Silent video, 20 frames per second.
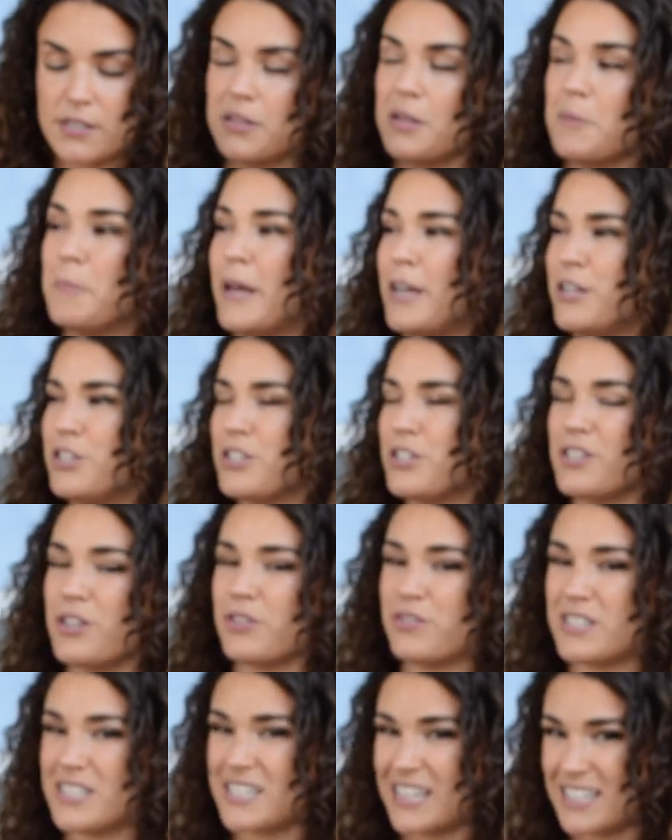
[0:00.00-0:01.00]
so the pages
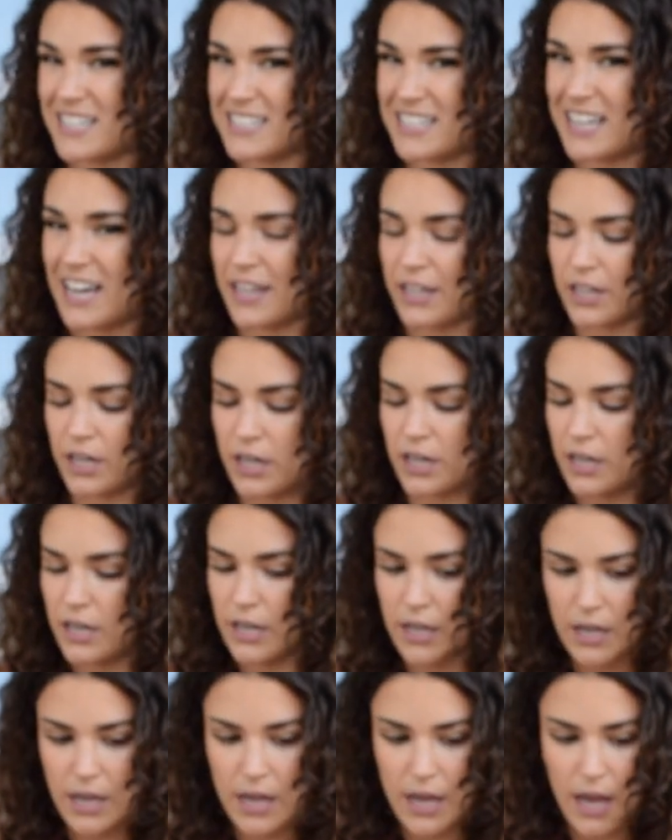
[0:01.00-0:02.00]
don't stick together.
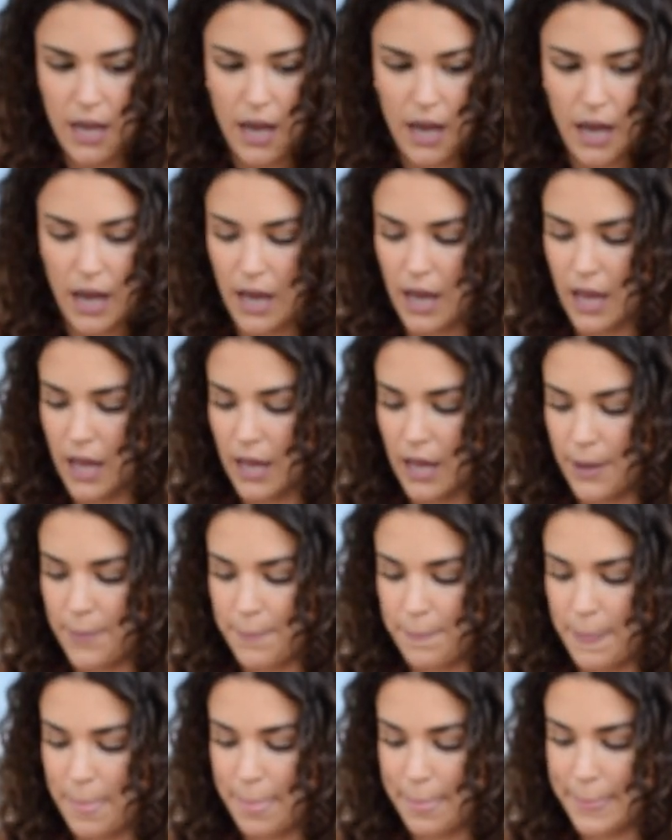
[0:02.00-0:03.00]

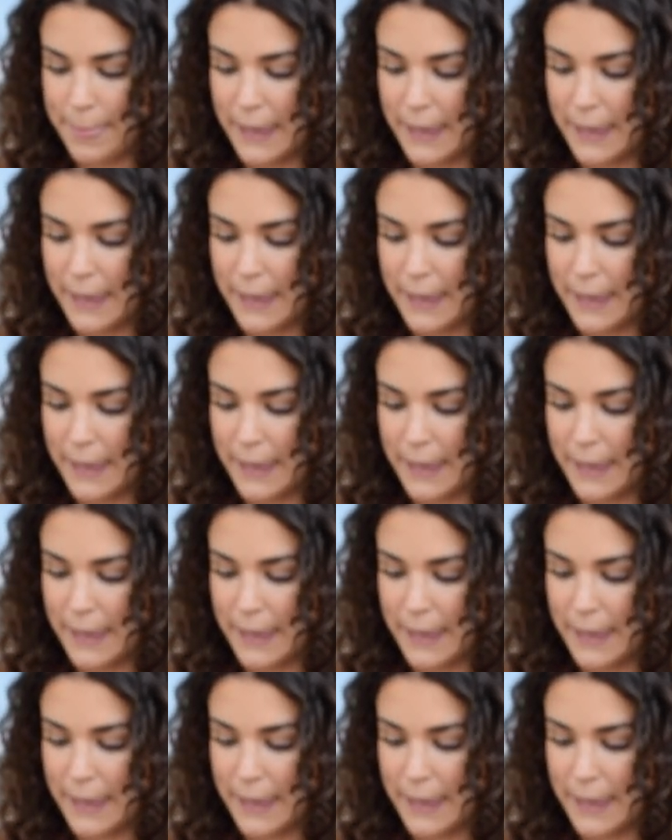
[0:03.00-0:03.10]
And